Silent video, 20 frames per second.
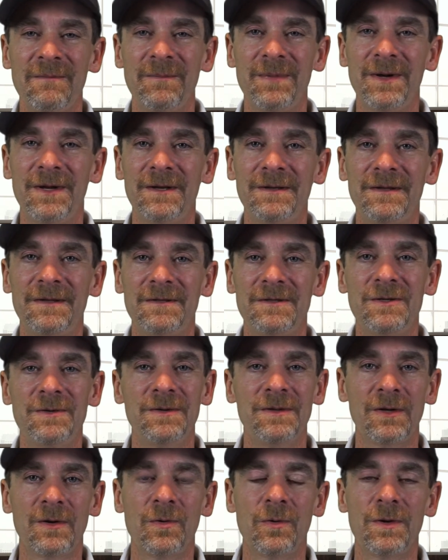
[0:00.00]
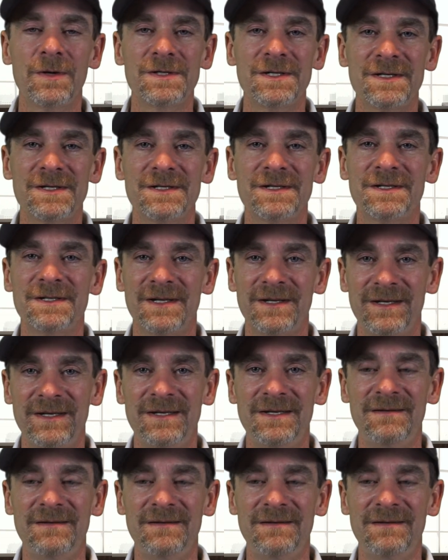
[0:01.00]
but doing the courses is a